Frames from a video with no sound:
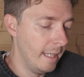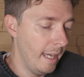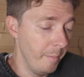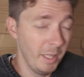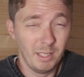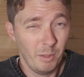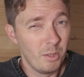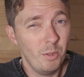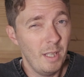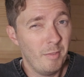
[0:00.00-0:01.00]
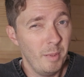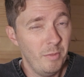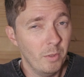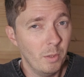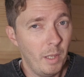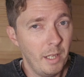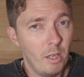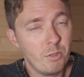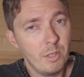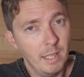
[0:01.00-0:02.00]
And because I was shooting FP4 at
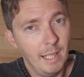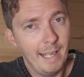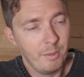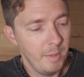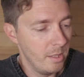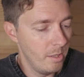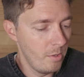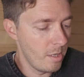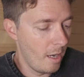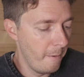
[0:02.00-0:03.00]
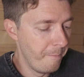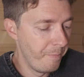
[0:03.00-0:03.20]
100, it allowed me to do so.